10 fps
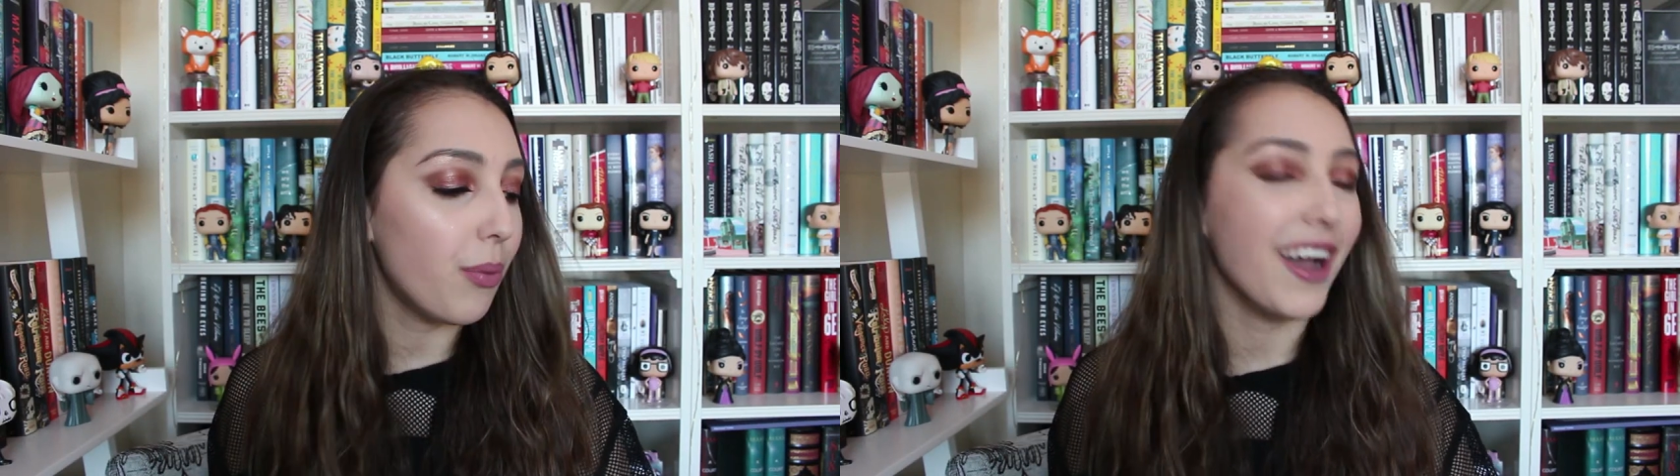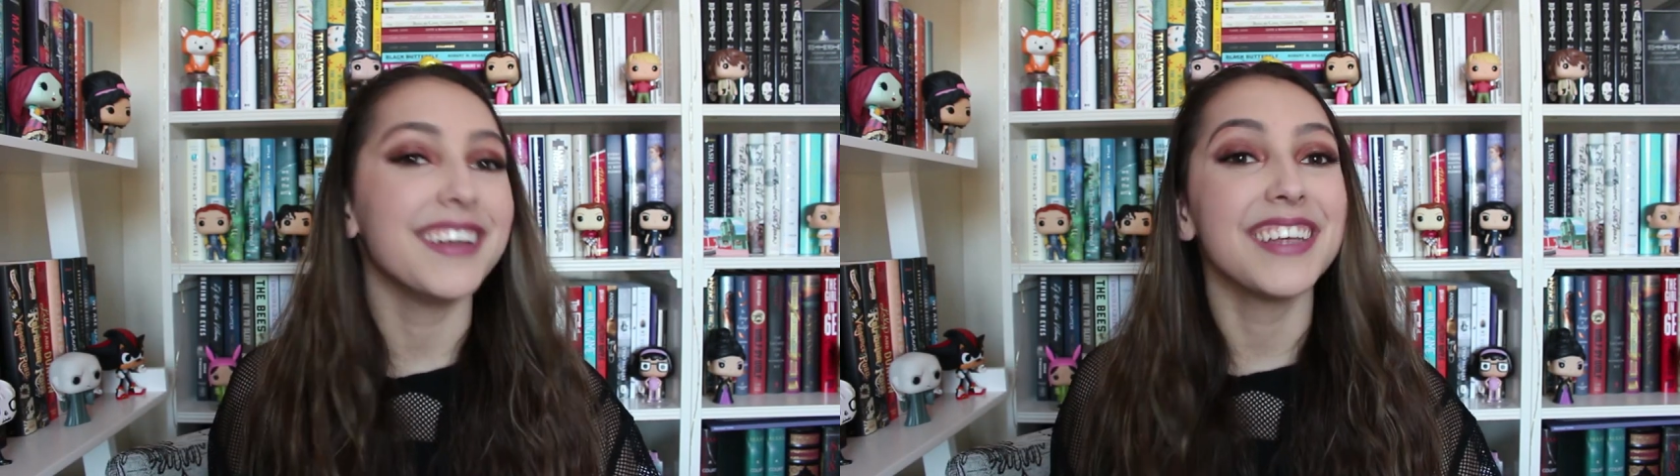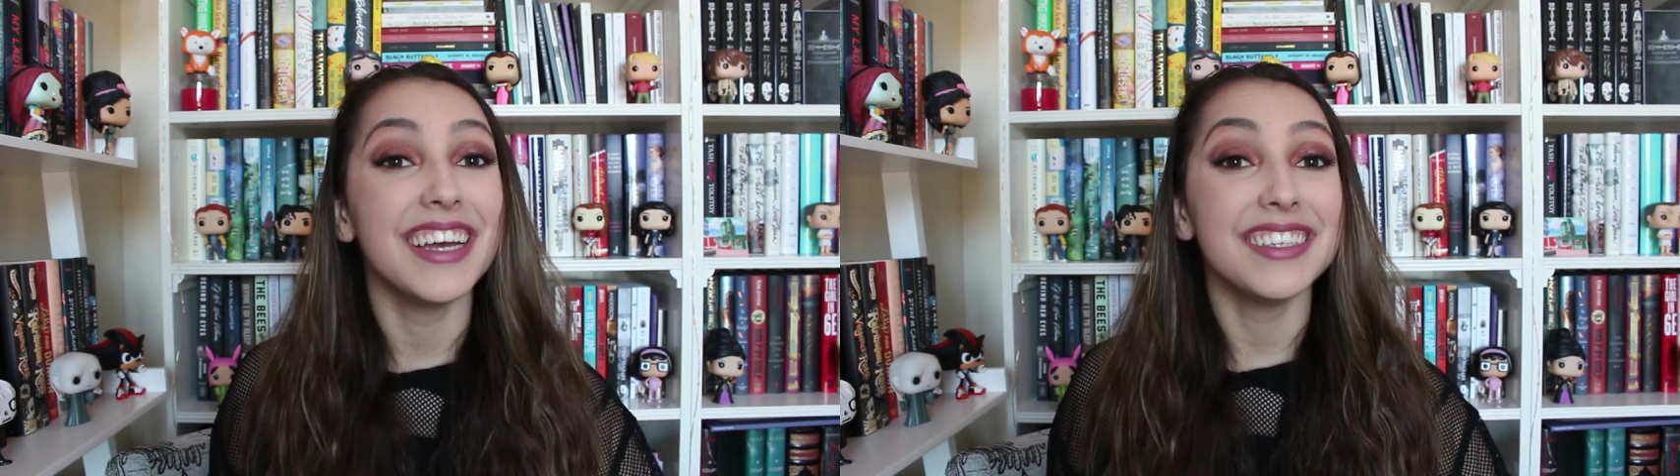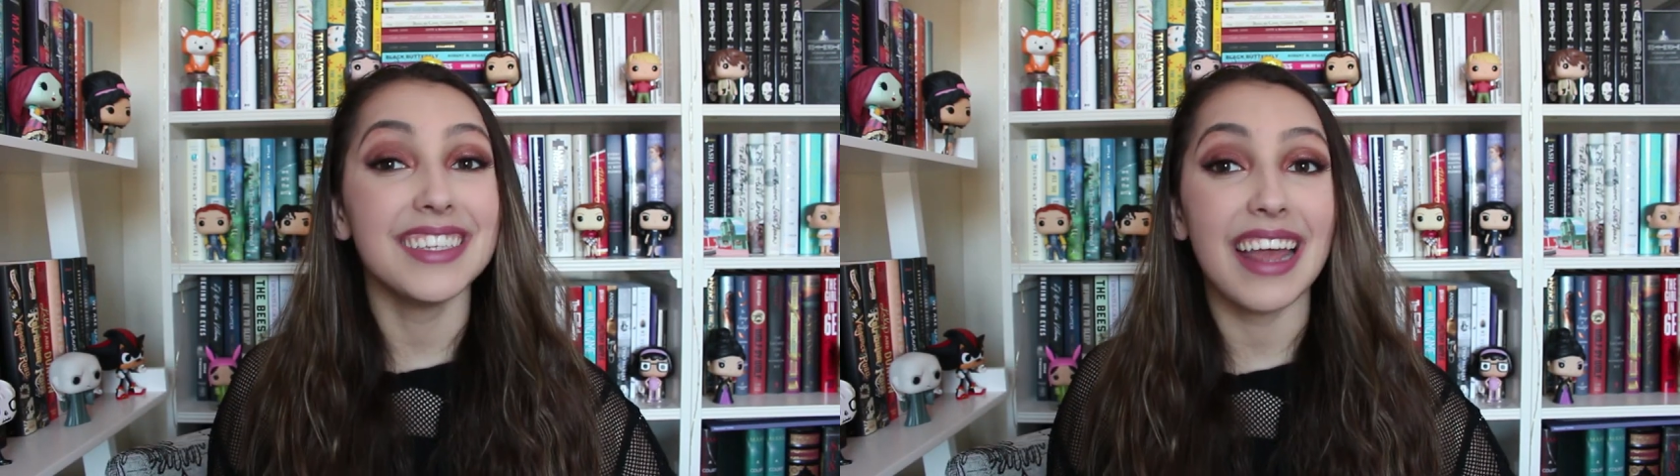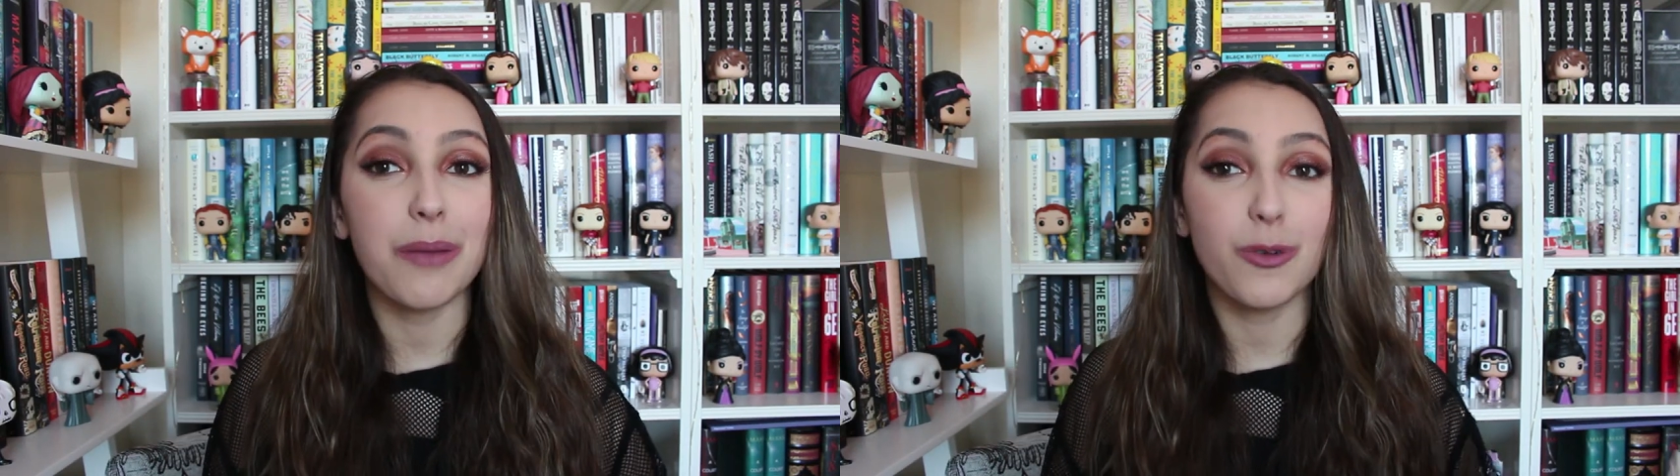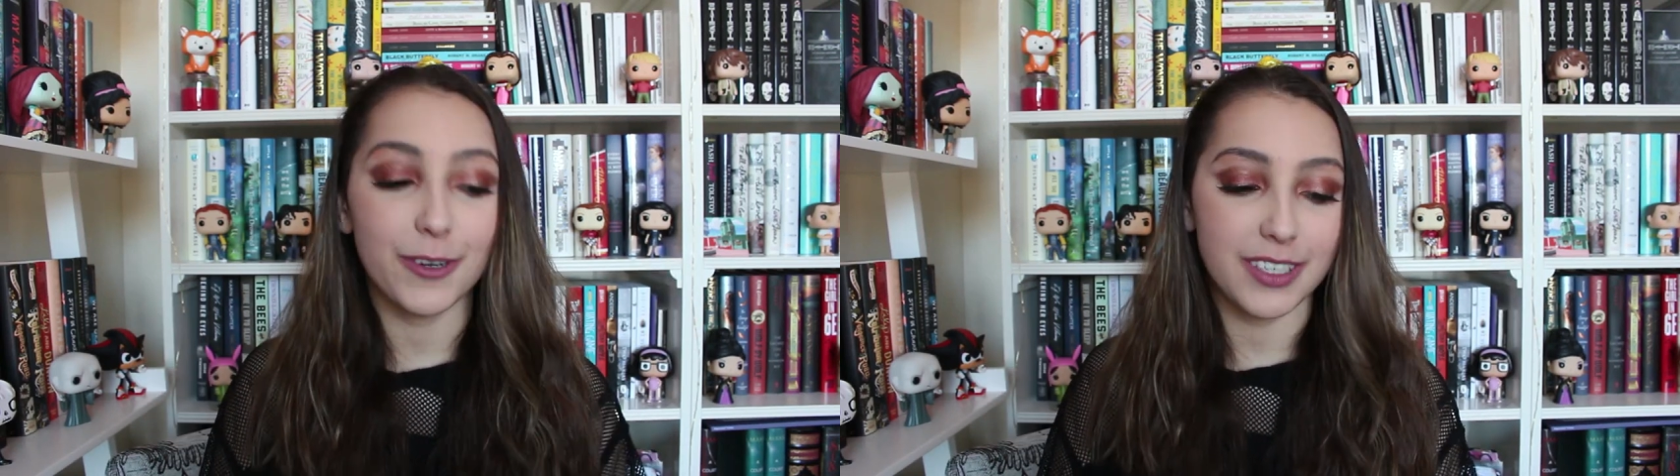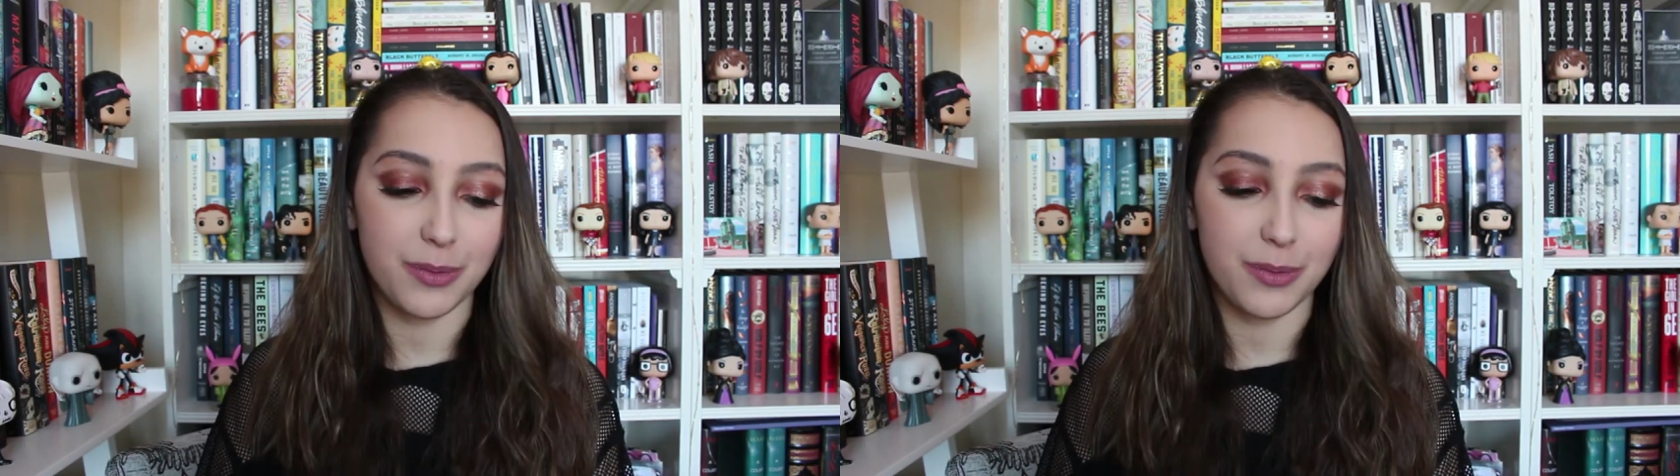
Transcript: But today I'm going